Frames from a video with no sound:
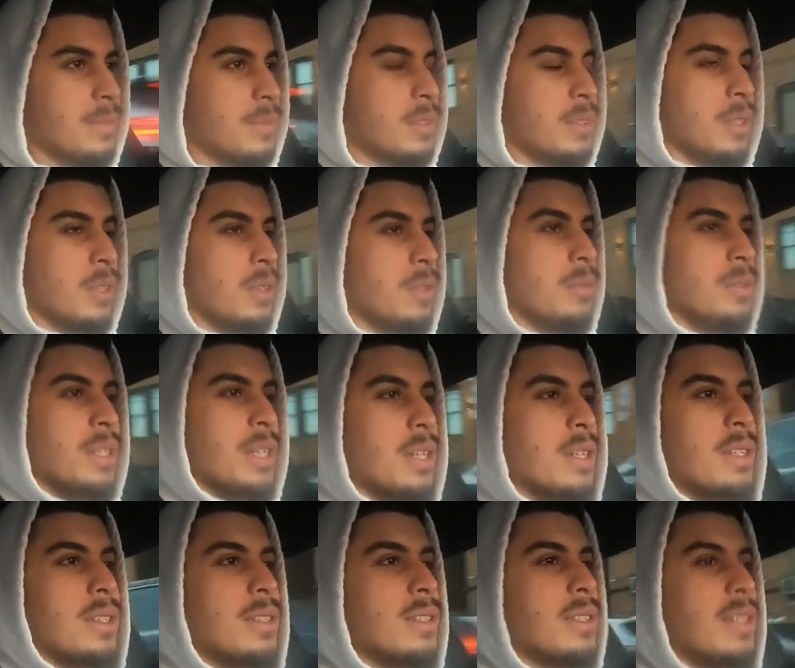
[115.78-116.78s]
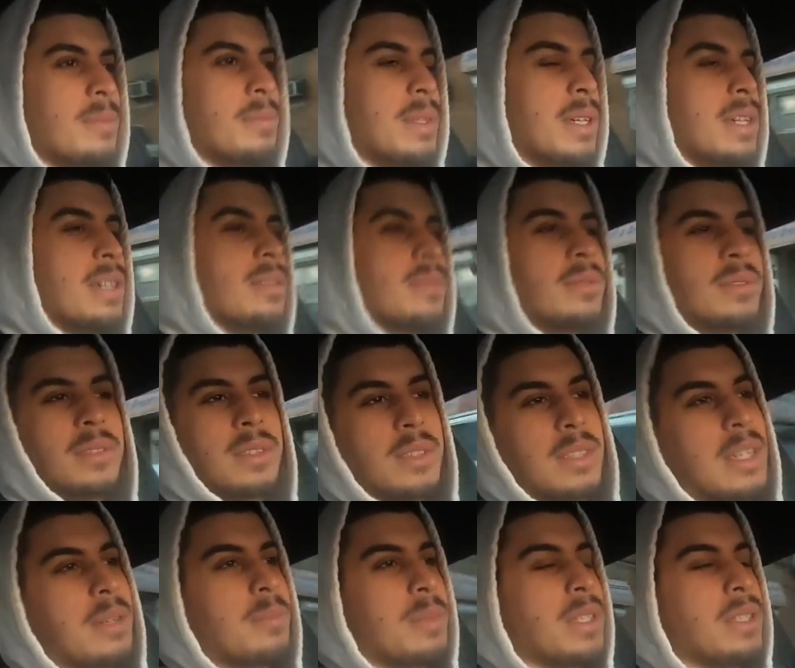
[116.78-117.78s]
So yeah, I'm
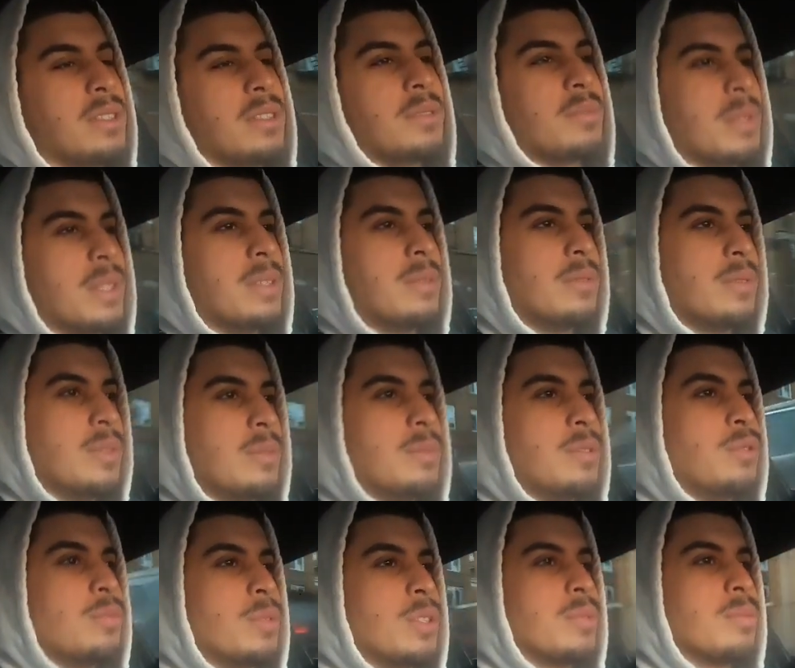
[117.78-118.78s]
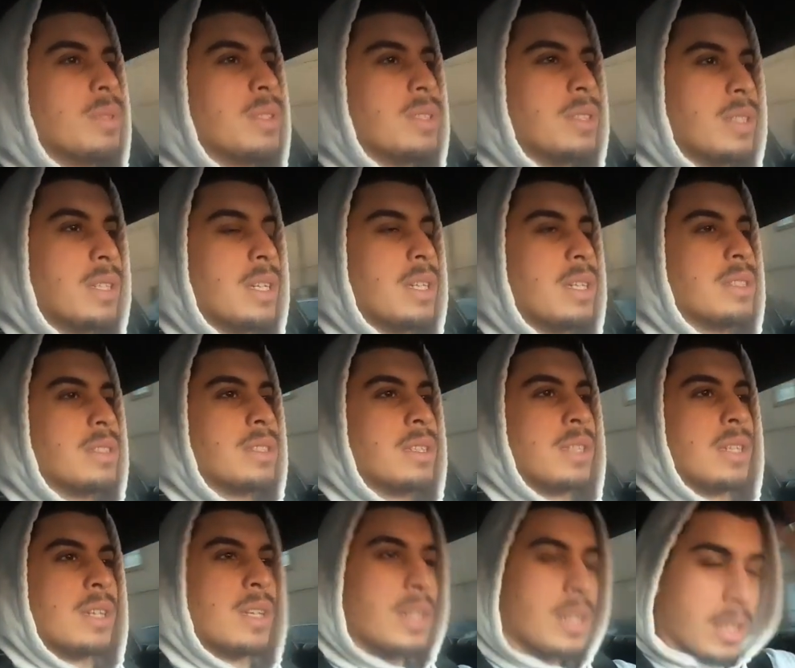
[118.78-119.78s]
not beat to spend too much money on gas,
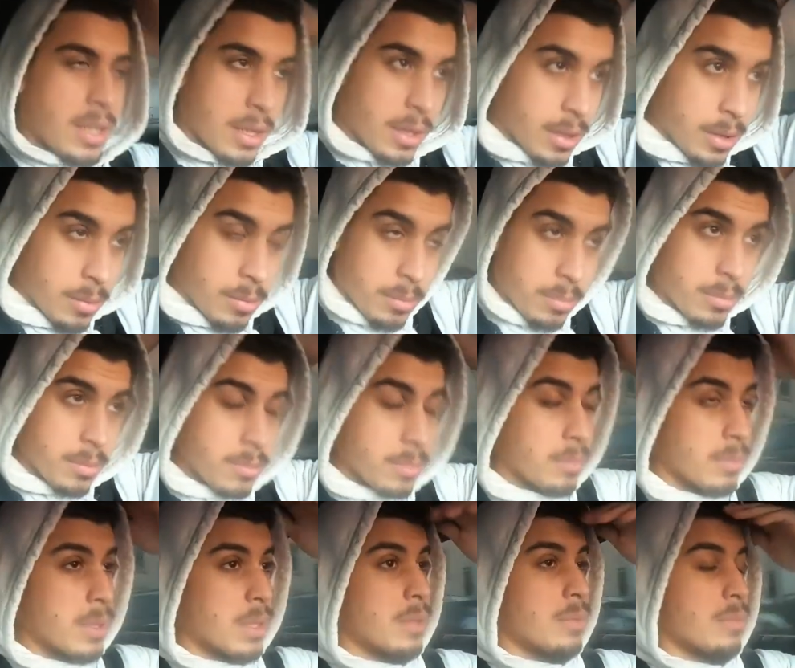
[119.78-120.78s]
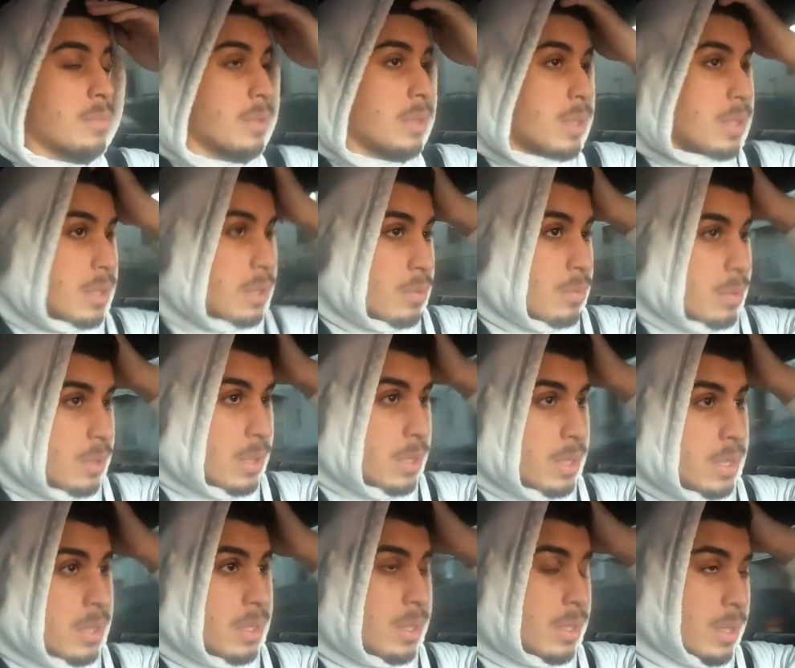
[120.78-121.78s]
but it is what it
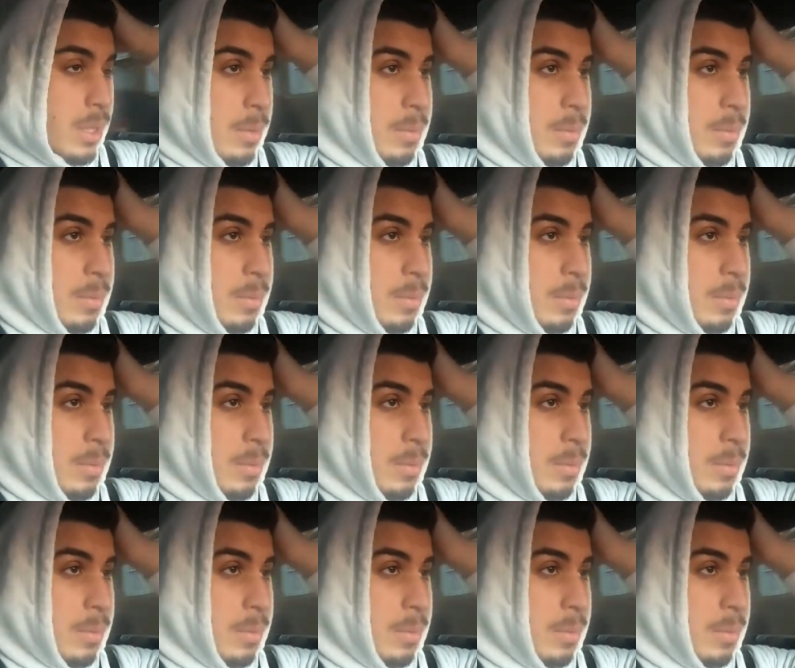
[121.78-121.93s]
is.